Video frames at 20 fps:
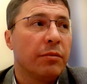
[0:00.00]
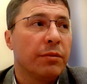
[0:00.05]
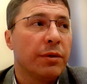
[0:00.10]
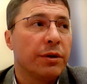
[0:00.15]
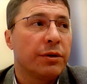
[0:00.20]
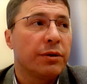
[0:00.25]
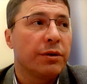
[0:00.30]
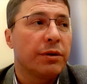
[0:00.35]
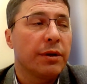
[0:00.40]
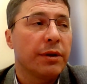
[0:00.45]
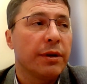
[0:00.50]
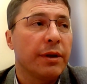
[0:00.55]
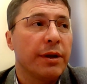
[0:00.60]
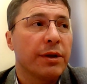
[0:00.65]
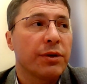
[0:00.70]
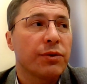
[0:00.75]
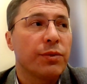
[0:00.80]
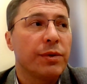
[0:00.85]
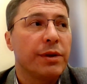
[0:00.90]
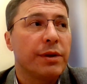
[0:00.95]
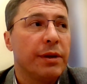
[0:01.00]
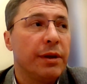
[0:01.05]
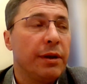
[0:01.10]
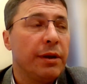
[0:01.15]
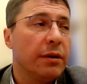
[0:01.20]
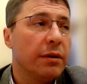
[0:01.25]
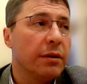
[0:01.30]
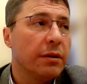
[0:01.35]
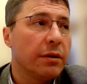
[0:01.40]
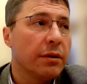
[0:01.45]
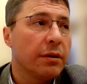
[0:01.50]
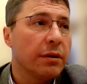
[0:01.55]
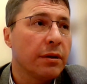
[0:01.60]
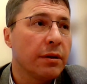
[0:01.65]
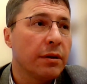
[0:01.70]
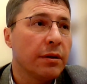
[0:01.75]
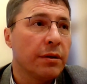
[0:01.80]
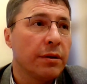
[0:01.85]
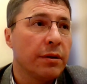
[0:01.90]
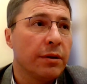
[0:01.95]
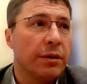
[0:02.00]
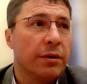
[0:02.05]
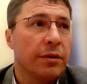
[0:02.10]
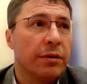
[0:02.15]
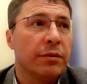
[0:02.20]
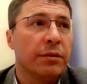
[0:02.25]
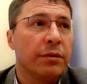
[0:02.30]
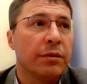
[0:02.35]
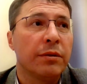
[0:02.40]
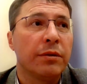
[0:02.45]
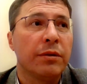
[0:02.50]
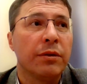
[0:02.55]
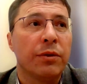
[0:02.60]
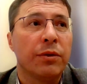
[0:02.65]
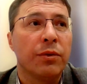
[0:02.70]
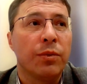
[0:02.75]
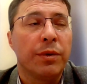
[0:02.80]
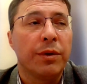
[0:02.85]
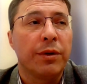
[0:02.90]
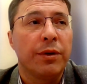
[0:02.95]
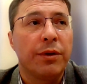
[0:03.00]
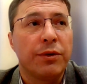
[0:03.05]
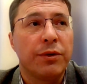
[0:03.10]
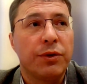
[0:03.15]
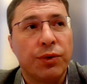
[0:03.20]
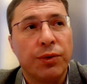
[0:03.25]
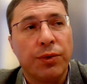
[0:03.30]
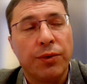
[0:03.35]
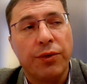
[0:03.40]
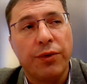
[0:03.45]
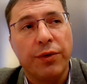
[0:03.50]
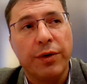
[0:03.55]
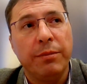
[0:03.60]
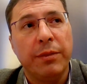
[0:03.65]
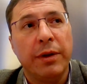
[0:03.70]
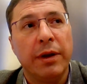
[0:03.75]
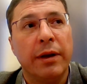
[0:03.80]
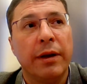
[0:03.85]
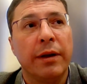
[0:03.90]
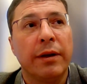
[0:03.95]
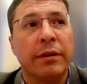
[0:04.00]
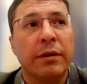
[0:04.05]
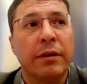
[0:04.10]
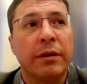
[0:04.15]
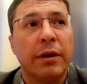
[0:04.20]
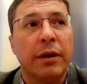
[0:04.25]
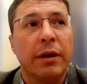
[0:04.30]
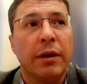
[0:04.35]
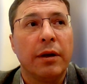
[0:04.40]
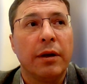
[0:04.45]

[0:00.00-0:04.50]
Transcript: But as we see, with 2-3 million